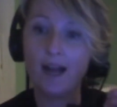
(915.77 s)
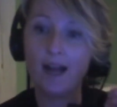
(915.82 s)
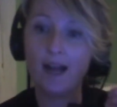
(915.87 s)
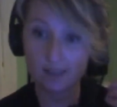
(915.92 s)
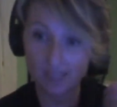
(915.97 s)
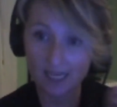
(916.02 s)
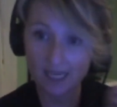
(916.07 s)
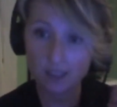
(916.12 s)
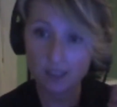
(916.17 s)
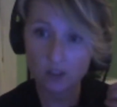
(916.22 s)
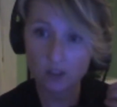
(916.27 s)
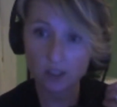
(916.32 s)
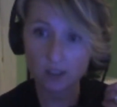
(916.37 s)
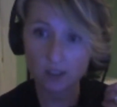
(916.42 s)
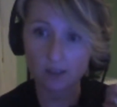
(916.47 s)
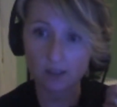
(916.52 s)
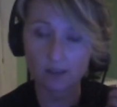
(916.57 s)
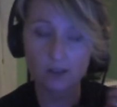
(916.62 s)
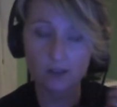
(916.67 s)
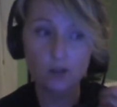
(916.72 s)
Sir,
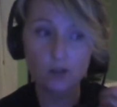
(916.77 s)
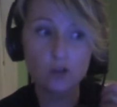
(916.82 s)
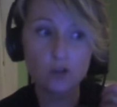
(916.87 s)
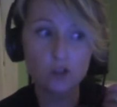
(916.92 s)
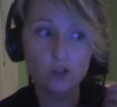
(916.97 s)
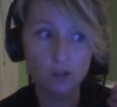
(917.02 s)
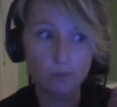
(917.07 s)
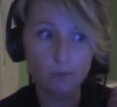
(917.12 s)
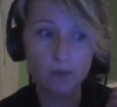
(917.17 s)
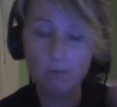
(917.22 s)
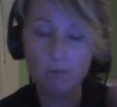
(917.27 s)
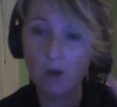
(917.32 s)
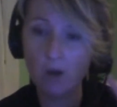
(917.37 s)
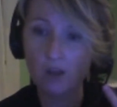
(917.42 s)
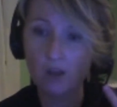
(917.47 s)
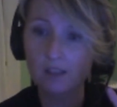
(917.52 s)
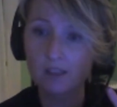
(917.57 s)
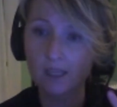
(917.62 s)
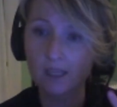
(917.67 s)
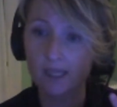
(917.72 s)
you should be
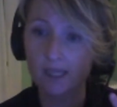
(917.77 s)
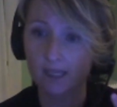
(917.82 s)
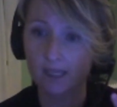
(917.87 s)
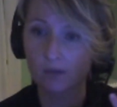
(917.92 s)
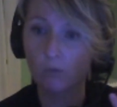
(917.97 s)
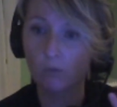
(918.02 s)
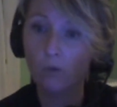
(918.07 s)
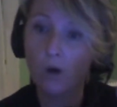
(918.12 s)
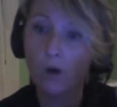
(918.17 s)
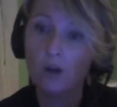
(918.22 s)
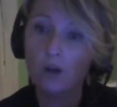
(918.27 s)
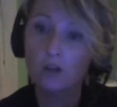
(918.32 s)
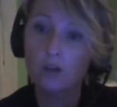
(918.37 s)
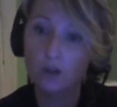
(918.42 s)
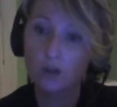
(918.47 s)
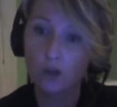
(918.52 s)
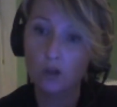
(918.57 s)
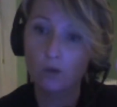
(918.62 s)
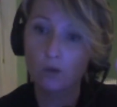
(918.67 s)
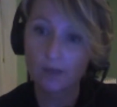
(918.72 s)
modeling what you
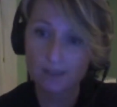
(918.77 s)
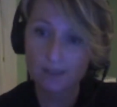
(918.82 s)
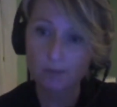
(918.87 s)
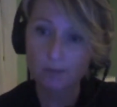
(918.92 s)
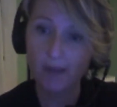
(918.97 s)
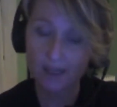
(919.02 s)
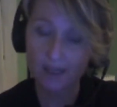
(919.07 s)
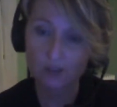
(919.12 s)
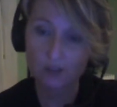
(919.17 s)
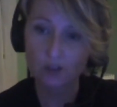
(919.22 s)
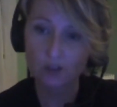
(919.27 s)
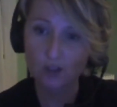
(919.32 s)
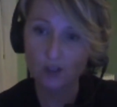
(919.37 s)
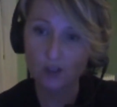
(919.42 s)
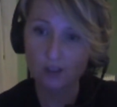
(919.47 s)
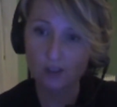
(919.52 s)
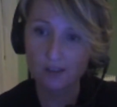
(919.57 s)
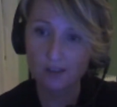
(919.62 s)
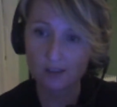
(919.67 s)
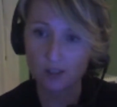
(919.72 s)
expect your students
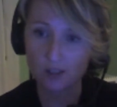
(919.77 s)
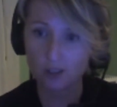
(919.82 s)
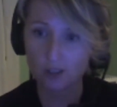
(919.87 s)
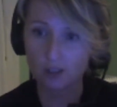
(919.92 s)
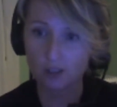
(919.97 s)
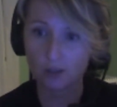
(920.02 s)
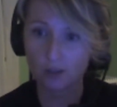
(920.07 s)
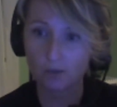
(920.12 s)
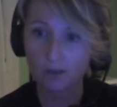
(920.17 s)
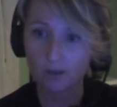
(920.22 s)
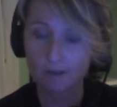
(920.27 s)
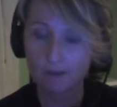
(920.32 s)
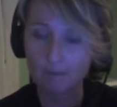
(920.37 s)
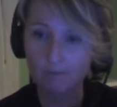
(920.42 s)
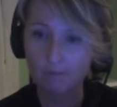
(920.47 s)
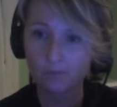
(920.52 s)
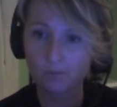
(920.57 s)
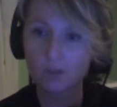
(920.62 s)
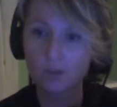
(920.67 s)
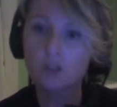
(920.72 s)
to do.
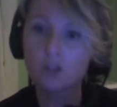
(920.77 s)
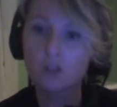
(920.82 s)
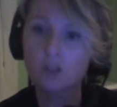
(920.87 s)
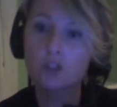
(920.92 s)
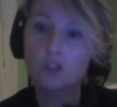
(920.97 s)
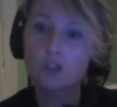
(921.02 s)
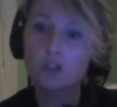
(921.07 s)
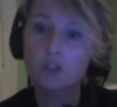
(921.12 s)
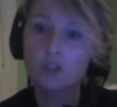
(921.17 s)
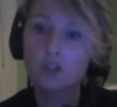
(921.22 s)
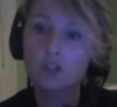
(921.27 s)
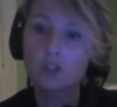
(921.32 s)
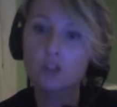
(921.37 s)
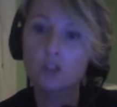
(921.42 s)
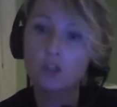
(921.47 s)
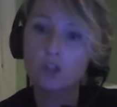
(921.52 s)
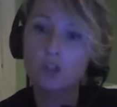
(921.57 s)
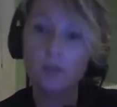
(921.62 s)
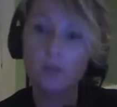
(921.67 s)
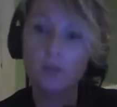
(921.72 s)
Show
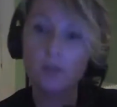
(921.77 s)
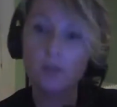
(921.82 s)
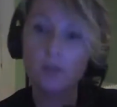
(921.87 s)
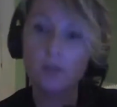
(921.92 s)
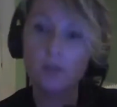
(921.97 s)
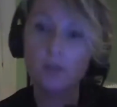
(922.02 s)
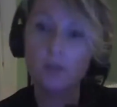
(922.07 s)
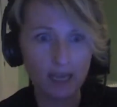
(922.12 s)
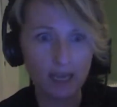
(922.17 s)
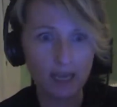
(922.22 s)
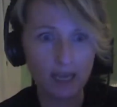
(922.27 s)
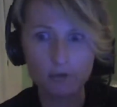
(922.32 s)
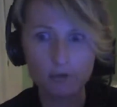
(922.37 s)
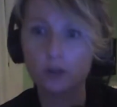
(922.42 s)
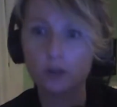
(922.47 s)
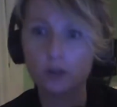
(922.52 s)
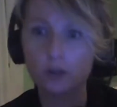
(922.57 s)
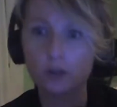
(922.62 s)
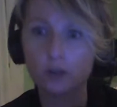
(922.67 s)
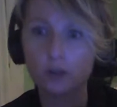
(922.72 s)
them the behavior
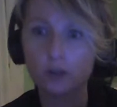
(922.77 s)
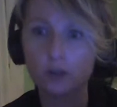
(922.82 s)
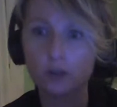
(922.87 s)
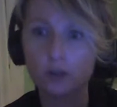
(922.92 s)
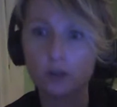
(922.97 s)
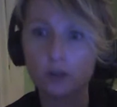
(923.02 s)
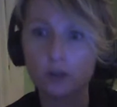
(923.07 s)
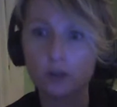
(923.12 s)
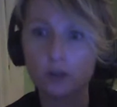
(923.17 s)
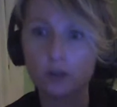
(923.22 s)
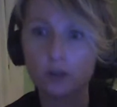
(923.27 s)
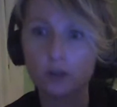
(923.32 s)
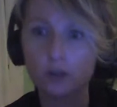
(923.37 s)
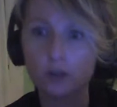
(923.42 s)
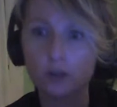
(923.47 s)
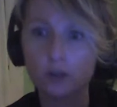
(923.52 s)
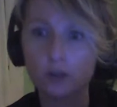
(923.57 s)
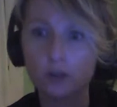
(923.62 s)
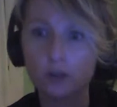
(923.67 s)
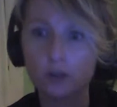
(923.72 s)
you want to see
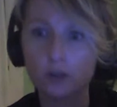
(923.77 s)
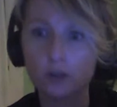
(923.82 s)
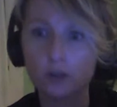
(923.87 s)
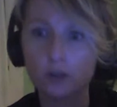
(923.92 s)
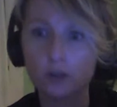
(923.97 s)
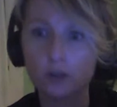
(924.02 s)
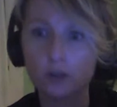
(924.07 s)
them